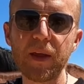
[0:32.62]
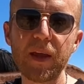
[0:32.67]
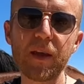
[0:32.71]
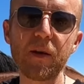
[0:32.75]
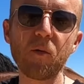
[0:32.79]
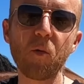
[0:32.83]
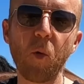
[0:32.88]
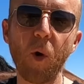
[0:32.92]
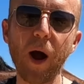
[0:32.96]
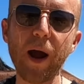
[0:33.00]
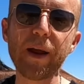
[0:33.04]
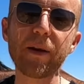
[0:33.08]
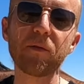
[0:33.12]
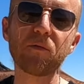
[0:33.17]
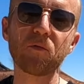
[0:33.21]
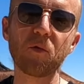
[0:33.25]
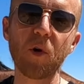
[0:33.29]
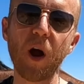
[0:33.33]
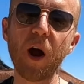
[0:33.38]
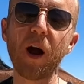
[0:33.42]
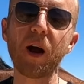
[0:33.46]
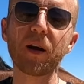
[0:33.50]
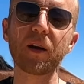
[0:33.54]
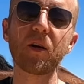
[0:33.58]
the White
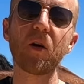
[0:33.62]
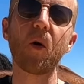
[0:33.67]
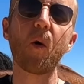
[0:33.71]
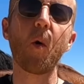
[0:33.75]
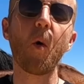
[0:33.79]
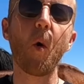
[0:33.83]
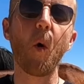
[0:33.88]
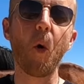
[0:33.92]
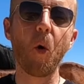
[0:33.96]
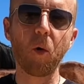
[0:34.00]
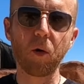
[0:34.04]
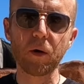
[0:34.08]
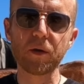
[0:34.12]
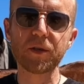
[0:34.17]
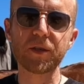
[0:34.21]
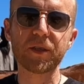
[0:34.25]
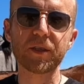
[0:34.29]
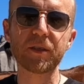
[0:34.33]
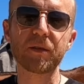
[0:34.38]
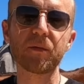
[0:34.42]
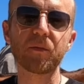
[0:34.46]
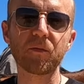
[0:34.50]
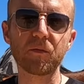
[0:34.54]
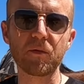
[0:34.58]
Rock
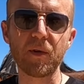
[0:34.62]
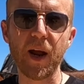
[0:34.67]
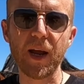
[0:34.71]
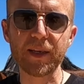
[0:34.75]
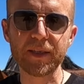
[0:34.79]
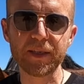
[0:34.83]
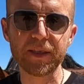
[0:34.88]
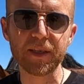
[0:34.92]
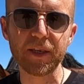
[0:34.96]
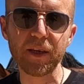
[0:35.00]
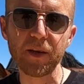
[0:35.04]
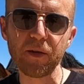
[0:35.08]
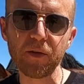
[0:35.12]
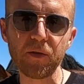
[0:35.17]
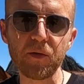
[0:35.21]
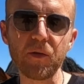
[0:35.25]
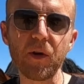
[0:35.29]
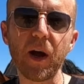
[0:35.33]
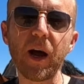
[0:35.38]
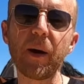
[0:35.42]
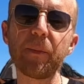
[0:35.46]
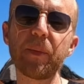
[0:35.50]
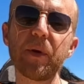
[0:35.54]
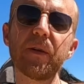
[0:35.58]
Horse Rescue
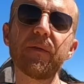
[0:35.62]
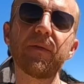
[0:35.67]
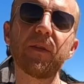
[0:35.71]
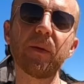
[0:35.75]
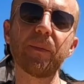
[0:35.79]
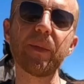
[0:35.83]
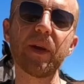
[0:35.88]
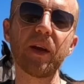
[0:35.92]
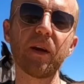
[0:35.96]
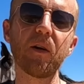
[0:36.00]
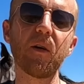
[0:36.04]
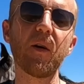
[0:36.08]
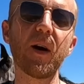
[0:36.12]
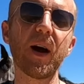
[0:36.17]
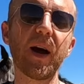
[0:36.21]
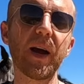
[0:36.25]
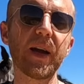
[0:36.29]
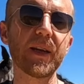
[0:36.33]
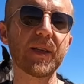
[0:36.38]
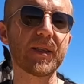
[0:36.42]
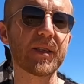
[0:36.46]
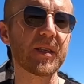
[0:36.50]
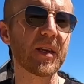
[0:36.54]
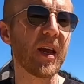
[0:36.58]
up in Flamingo
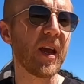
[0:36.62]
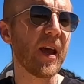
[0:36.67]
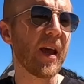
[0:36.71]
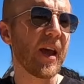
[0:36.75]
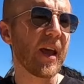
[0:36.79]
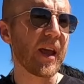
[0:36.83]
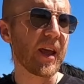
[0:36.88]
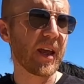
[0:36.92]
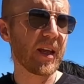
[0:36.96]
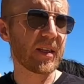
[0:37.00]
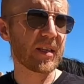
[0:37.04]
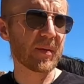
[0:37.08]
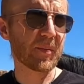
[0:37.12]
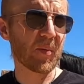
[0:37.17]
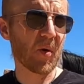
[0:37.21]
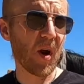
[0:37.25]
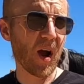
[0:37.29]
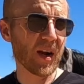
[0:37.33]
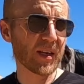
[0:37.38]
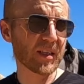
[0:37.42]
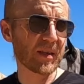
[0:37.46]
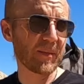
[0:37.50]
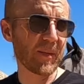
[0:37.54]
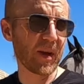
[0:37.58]
Heights. It's
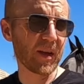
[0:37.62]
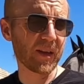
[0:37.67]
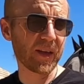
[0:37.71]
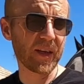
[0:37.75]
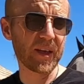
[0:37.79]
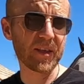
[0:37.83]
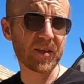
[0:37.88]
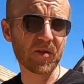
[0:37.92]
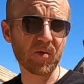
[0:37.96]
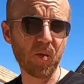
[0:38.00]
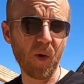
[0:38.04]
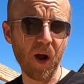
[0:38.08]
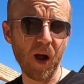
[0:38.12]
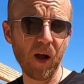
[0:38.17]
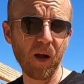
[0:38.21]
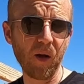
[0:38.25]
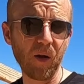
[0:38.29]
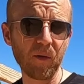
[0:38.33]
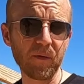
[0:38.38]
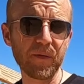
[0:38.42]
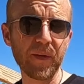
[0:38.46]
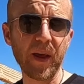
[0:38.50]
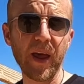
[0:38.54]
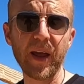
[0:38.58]
approximately
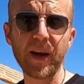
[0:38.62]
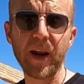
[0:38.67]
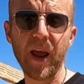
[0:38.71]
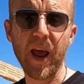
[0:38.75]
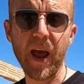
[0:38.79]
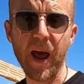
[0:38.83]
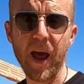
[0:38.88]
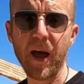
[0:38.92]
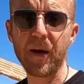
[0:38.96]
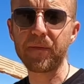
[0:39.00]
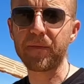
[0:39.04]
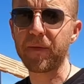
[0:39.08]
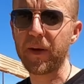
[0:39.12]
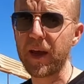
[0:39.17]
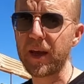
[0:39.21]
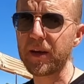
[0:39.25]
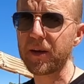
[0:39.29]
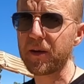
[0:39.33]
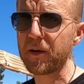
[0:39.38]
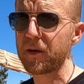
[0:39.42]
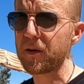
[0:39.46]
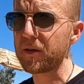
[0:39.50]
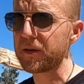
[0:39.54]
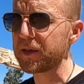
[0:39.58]
twelve and a half
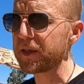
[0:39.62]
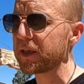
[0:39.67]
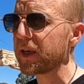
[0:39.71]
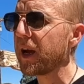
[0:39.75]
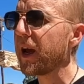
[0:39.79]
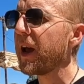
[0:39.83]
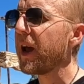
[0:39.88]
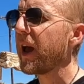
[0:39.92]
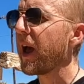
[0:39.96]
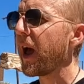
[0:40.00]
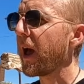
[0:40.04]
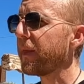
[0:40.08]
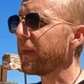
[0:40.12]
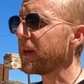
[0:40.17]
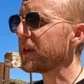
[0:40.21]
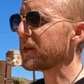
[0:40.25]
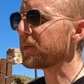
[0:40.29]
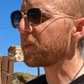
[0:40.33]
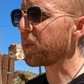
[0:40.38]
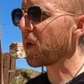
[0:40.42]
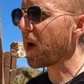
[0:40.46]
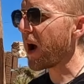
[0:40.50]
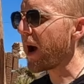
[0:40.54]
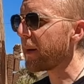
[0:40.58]
acres, and this
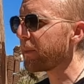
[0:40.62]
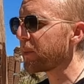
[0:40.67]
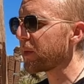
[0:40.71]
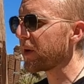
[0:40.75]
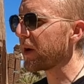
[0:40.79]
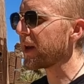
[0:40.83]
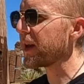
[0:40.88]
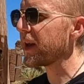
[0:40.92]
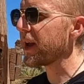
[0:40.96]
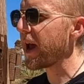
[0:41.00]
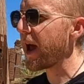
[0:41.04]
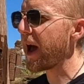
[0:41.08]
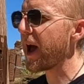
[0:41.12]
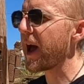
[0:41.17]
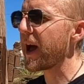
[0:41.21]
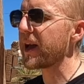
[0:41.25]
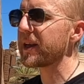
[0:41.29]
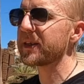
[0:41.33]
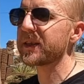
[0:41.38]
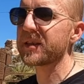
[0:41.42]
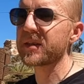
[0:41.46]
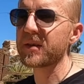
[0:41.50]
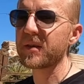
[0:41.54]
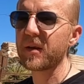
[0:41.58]
property
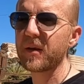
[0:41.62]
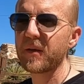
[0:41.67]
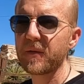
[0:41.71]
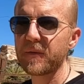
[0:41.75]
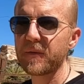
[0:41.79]
has